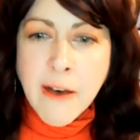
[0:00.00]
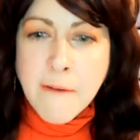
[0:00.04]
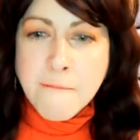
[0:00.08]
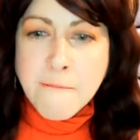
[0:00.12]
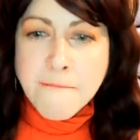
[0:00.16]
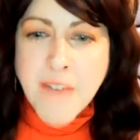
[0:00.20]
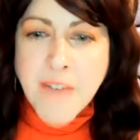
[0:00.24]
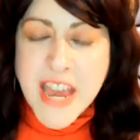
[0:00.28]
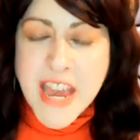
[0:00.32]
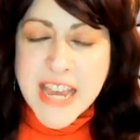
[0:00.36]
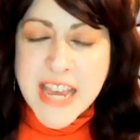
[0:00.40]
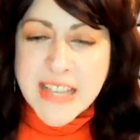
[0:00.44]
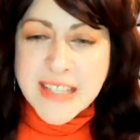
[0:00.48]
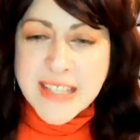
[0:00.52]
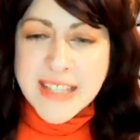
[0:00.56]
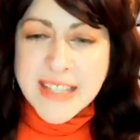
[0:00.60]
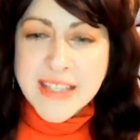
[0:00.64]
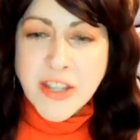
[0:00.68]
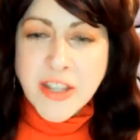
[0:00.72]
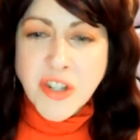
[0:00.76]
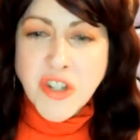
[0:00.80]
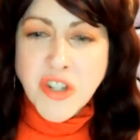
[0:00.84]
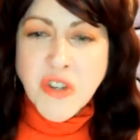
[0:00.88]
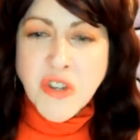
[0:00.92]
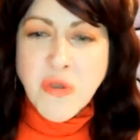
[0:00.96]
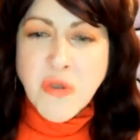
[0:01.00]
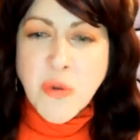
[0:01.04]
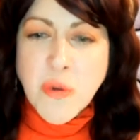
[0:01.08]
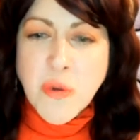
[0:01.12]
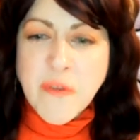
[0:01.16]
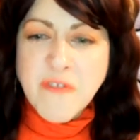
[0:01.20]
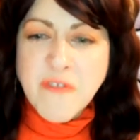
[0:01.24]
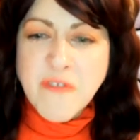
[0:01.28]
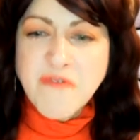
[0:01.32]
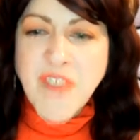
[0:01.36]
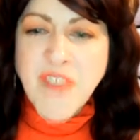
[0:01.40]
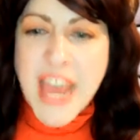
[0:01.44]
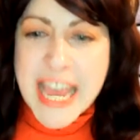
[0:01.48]
face to
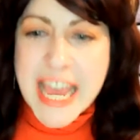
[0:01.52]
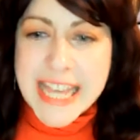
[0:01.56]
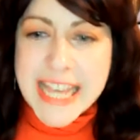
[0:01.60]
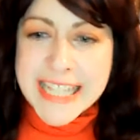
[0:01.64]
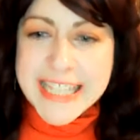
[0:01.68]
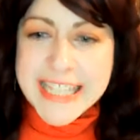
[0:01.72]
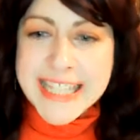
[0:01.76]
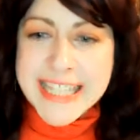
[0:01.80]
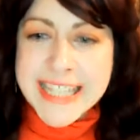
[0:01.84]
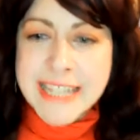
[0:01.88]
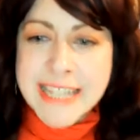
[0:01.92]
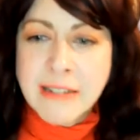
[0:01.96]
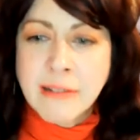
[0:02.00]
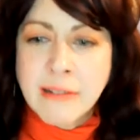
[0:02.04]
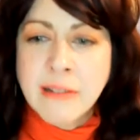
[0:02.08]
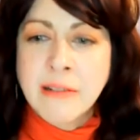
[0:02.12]
face.